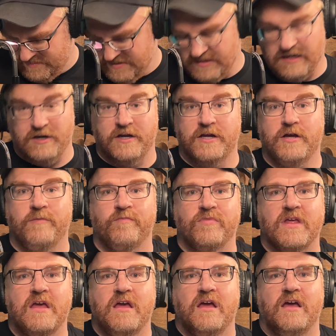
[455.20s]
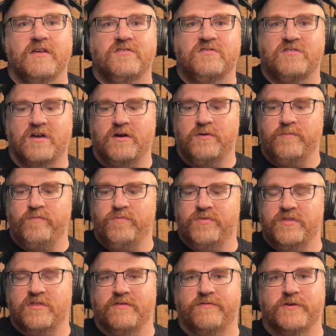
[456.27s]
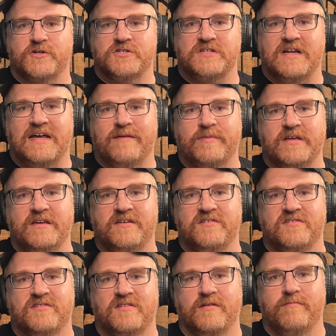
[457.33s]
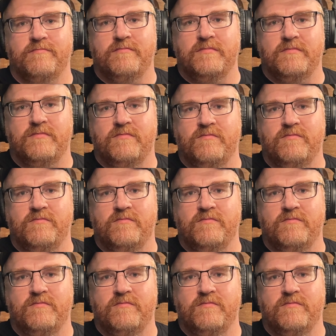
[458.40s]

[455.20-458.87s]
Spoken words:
There you go. So the first knob is the